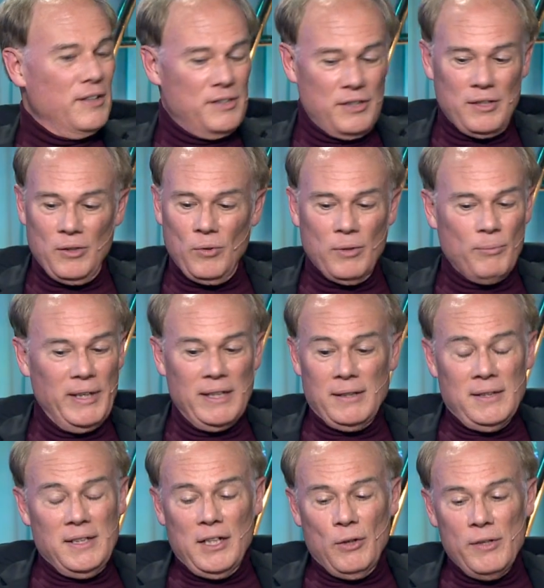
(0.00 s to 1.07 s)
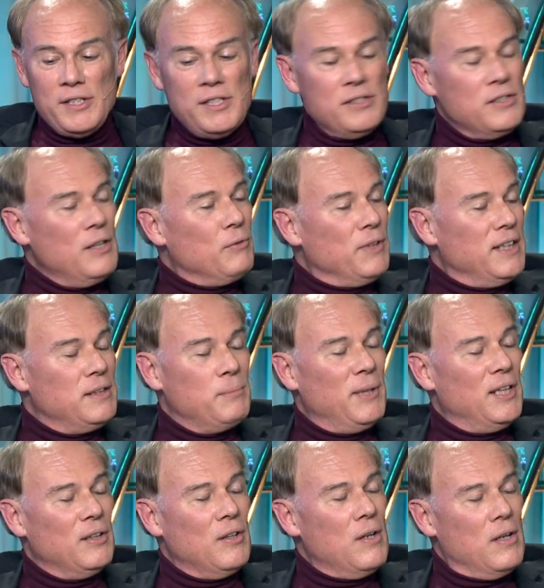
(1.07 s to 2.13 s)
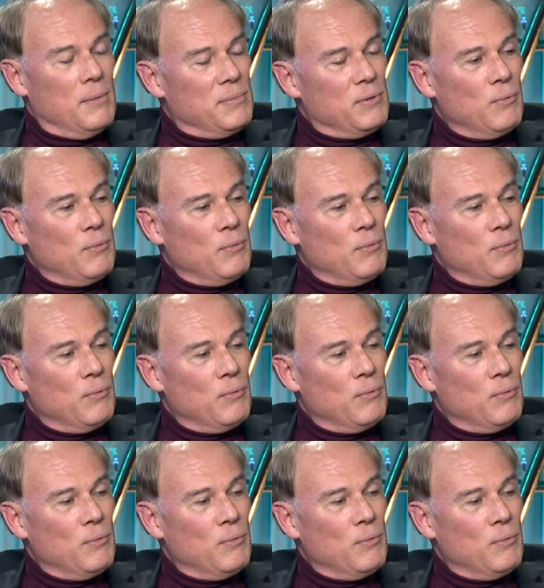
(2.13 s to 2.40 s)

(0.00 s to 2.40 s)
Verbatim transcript: you to the Lord. Right. But Christians but, don't need to be alarmed.